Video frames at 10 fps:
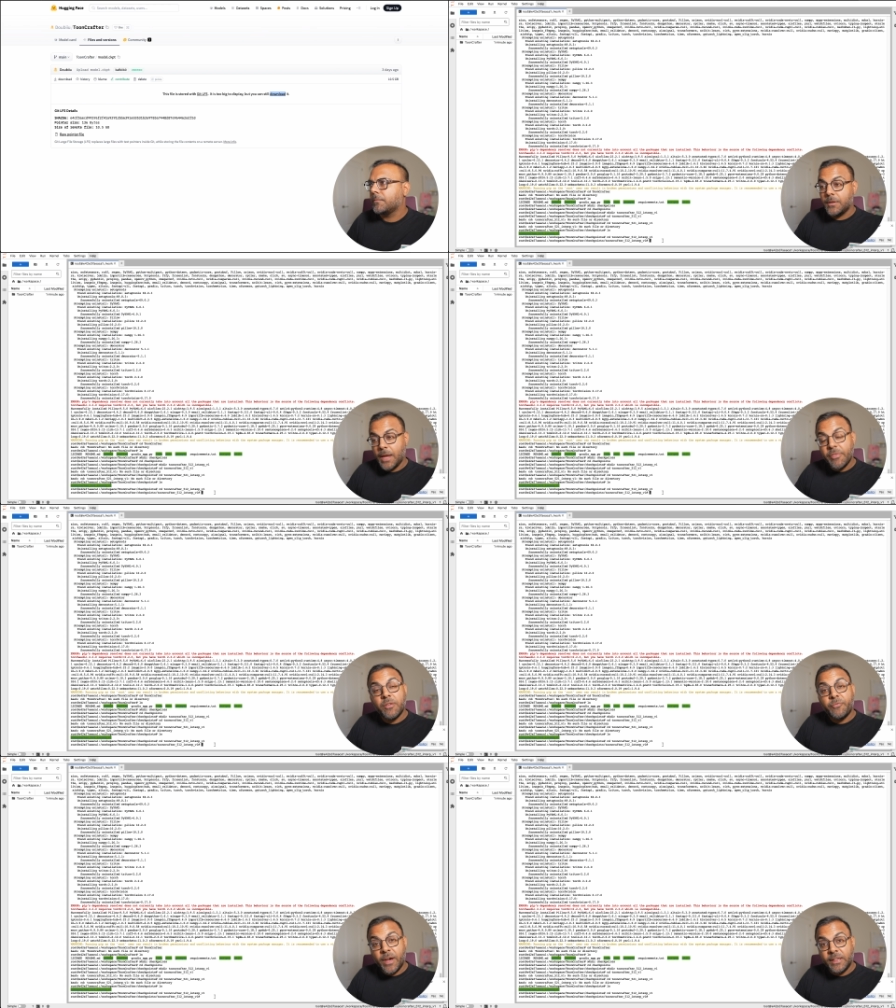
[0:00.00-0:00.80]
And
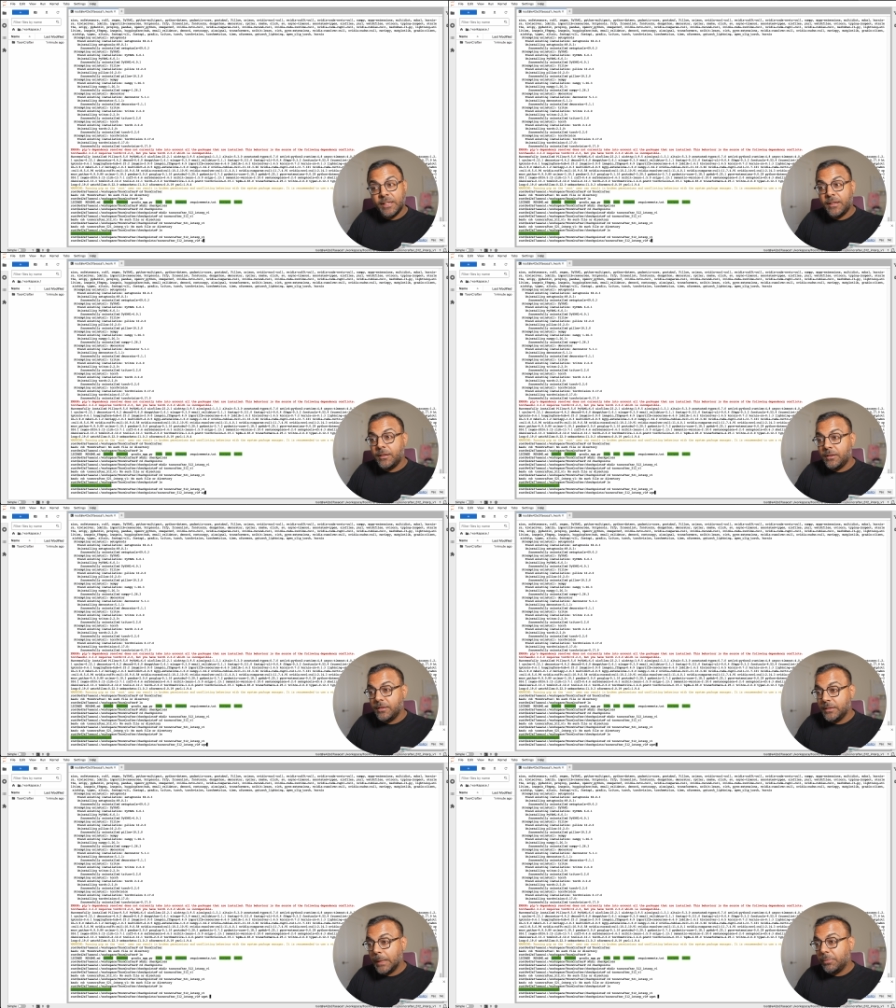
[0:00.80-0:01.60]
then finally,
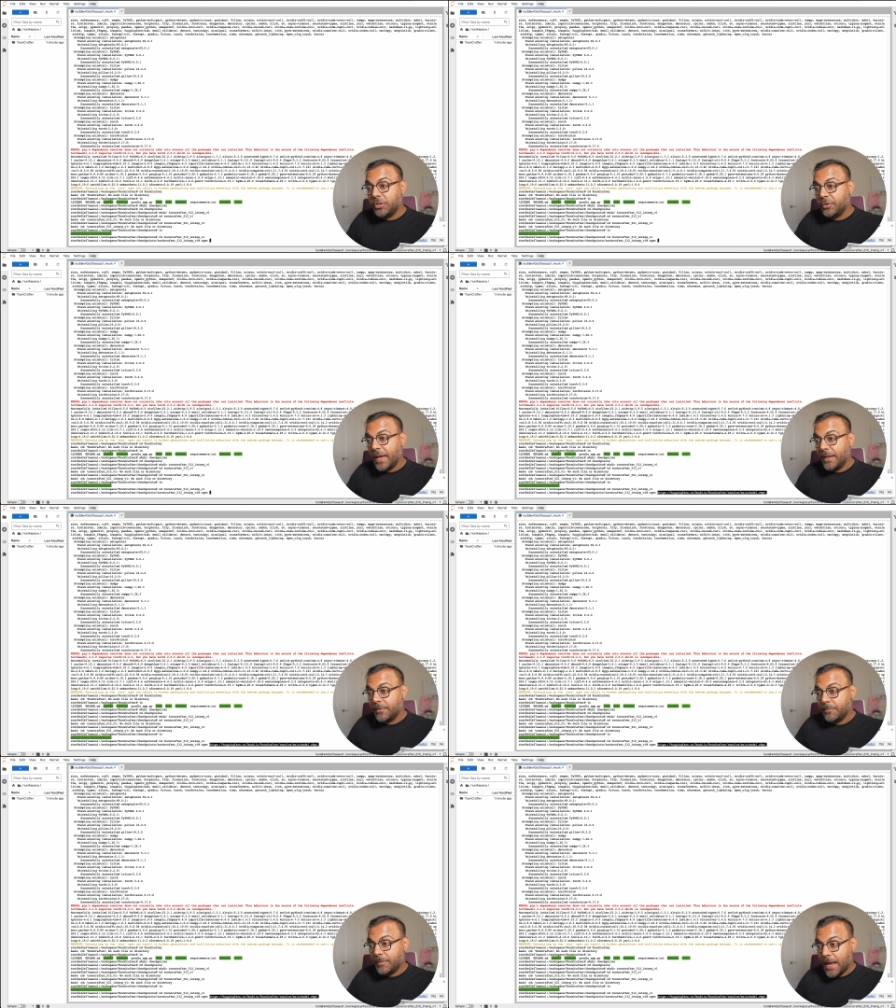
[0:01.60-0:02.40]
wget
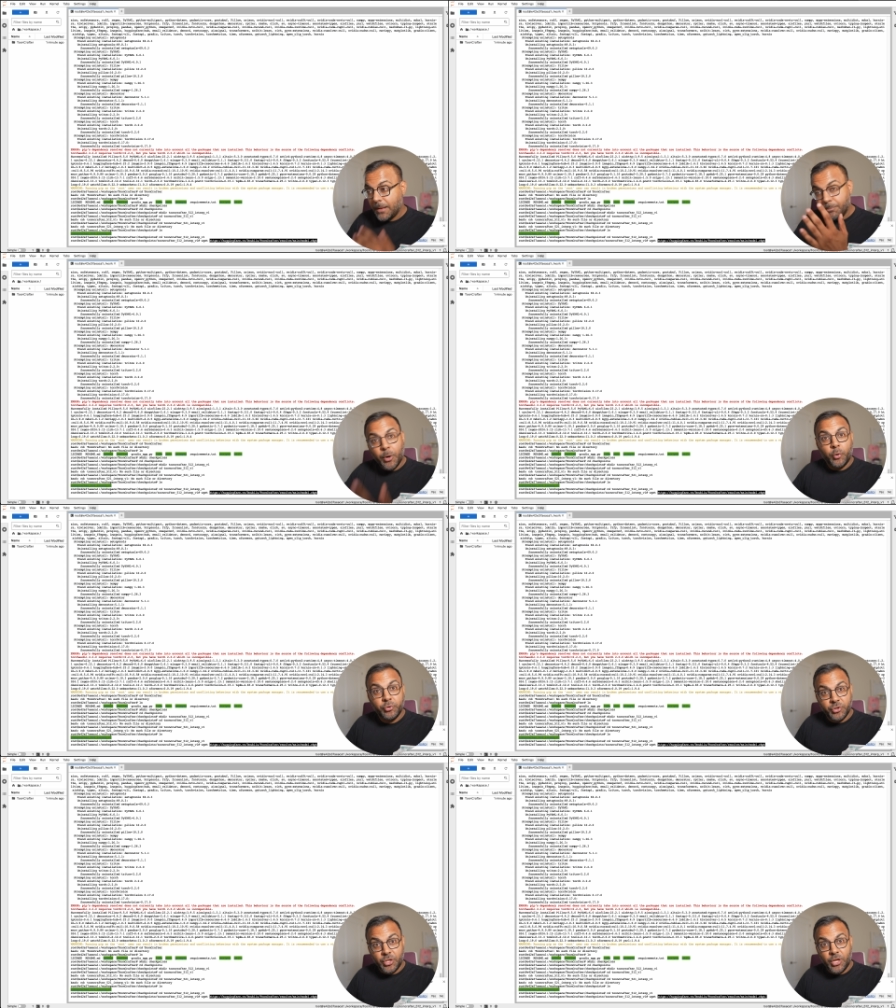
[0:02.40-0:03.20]
and
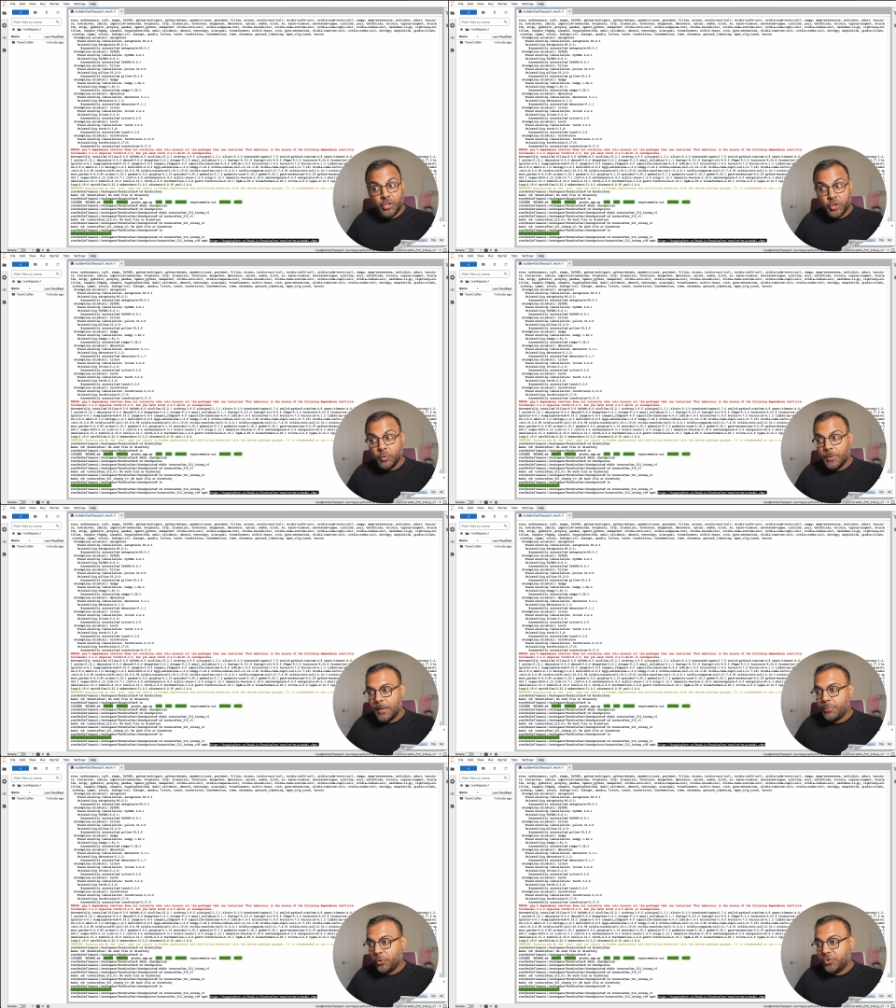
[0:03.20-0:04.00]
post the
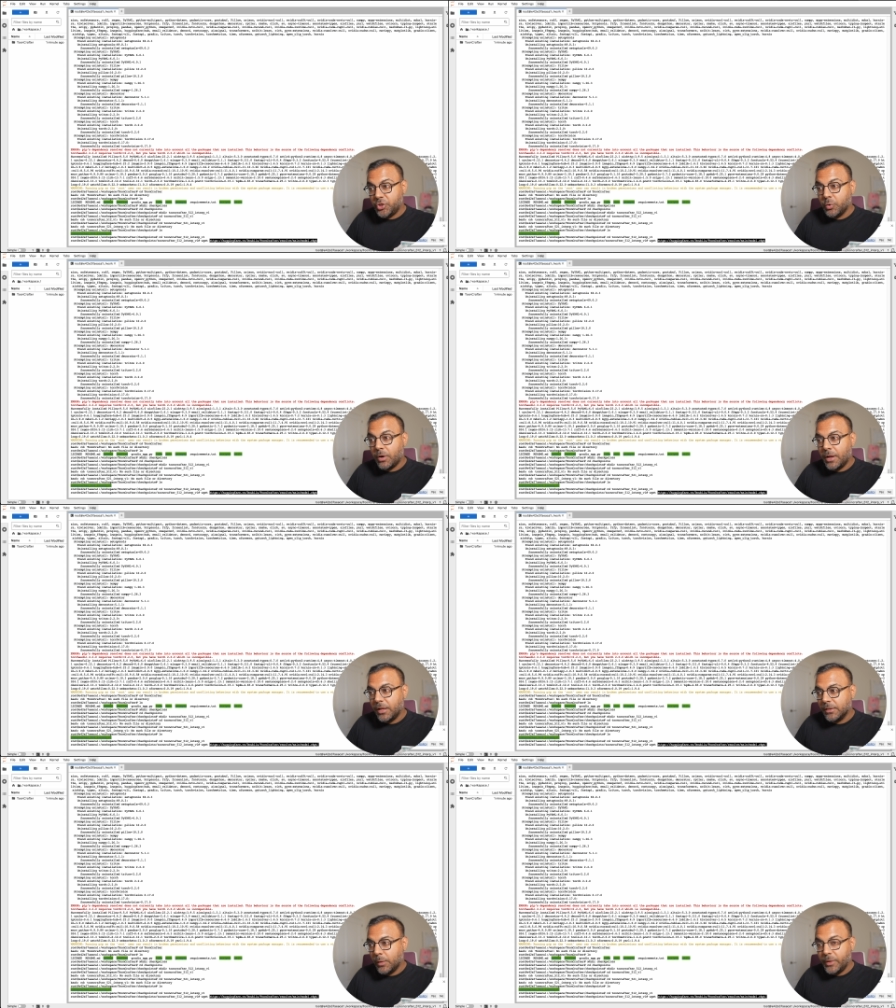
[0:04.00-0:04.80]
and post the
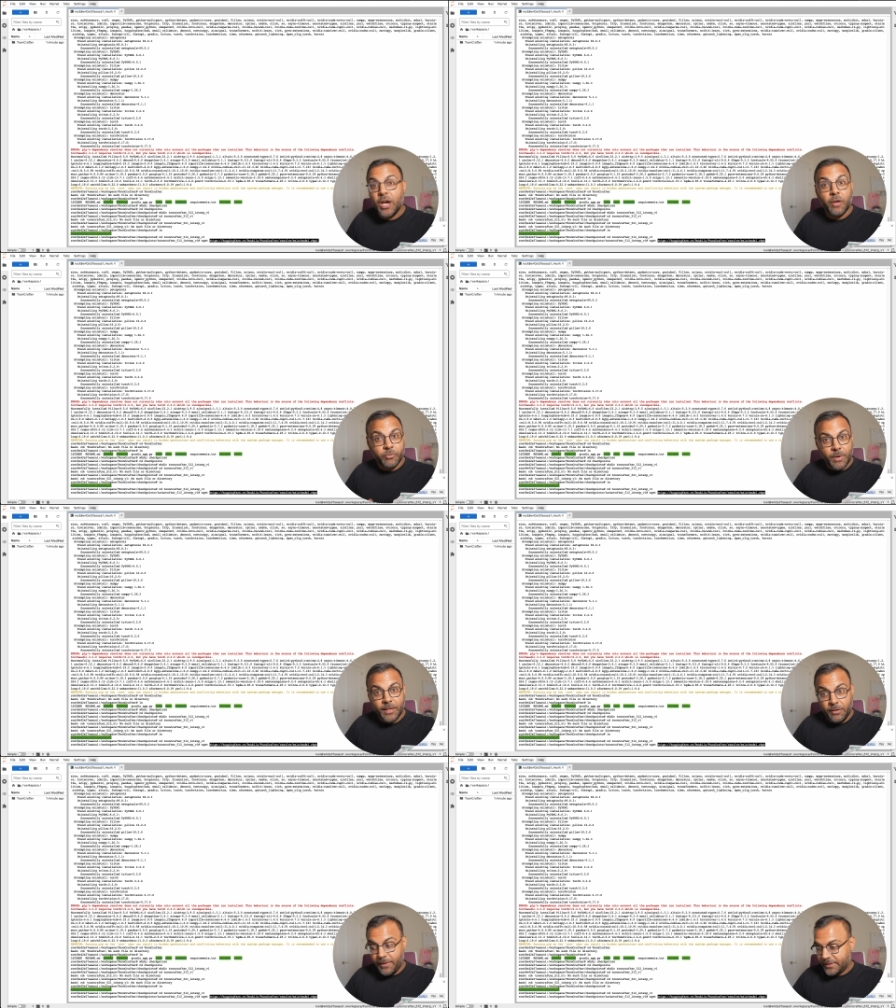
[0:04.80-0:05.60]
URL that we got from
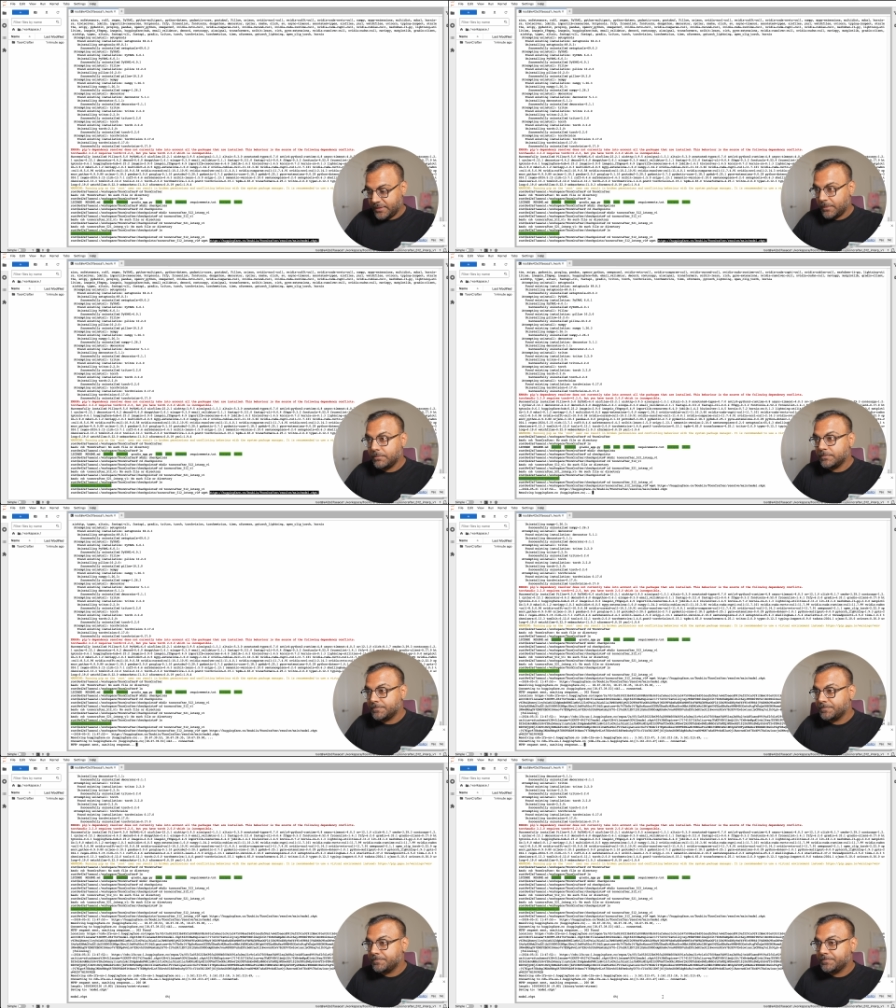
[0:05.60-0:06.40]
Hugging Face
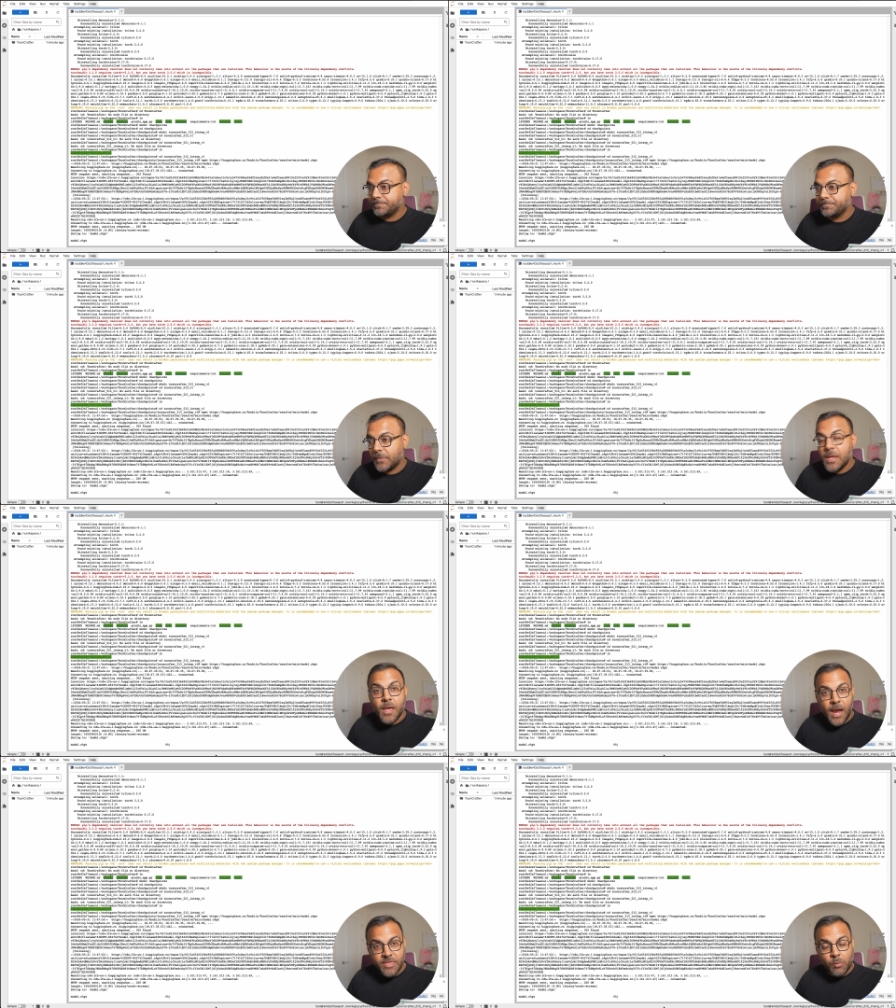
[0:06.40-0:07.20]

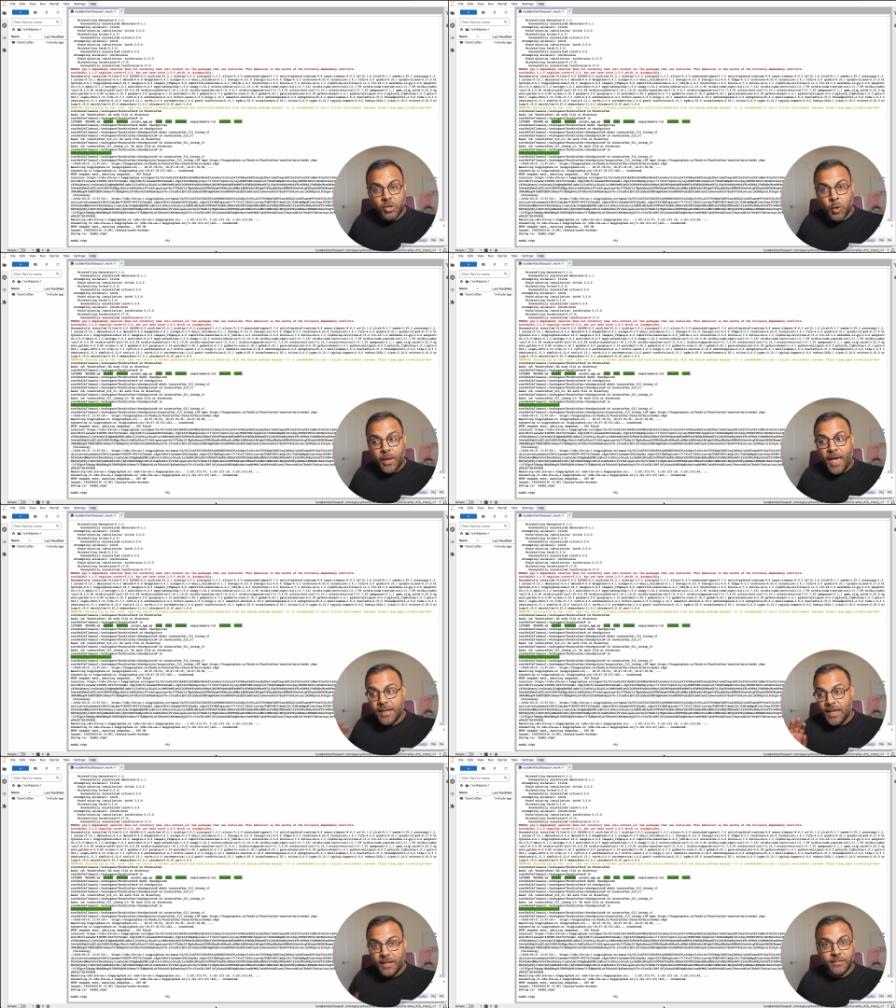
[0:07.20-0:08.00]
and that will go
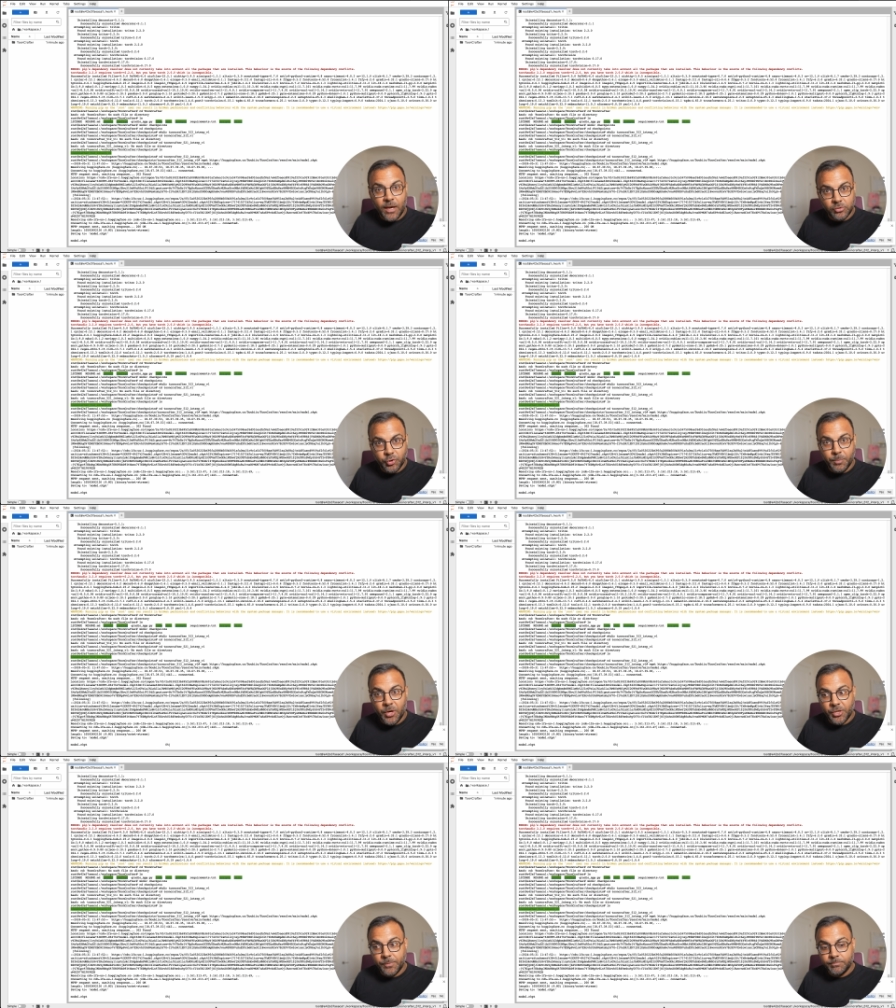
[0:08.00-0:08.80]
ahead and download the
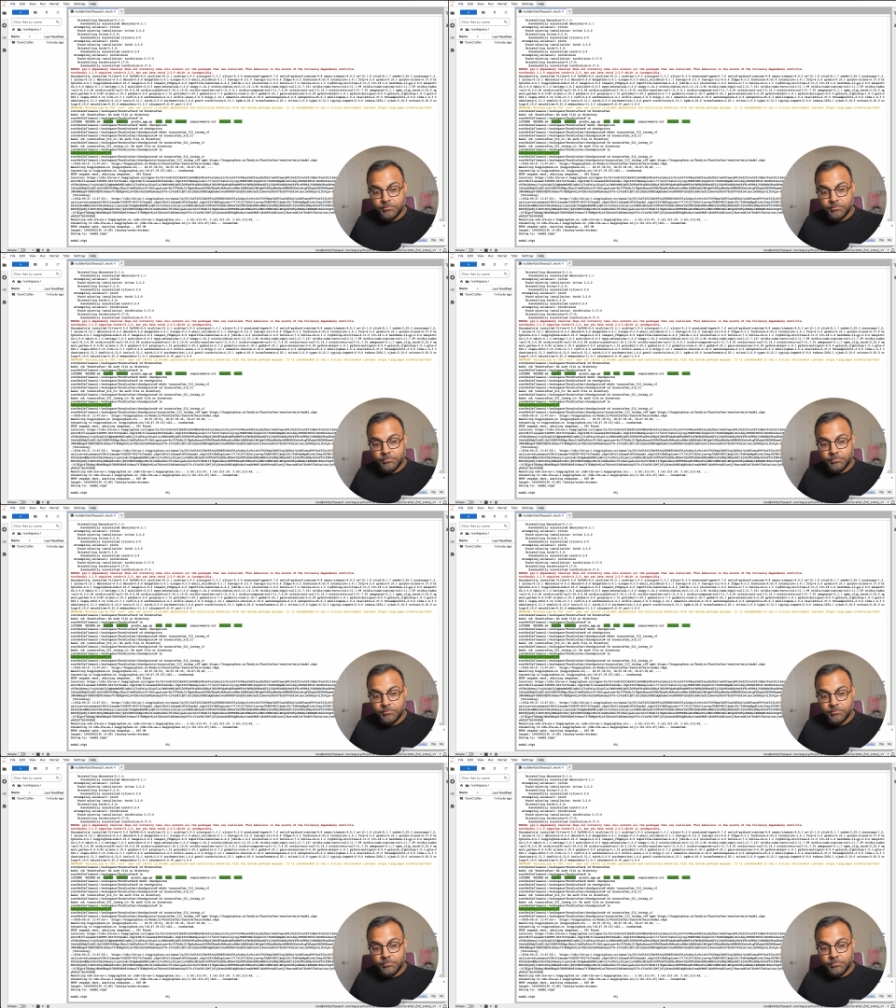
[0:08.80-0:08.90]
model.